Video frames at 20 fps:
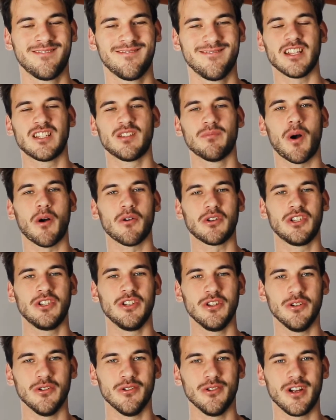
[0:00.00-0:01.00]
It's about
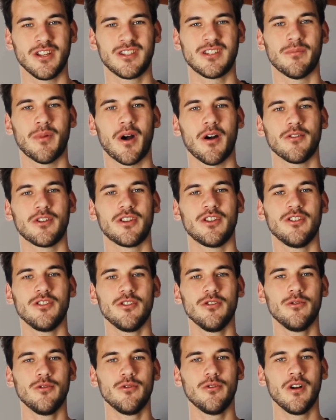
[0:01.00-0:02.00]
you. It's about
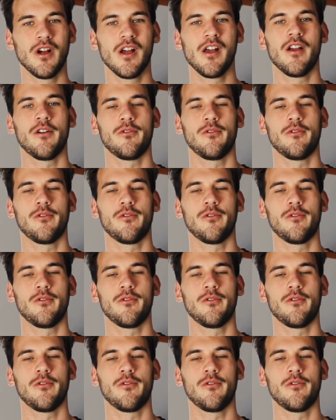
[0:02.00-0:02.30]
you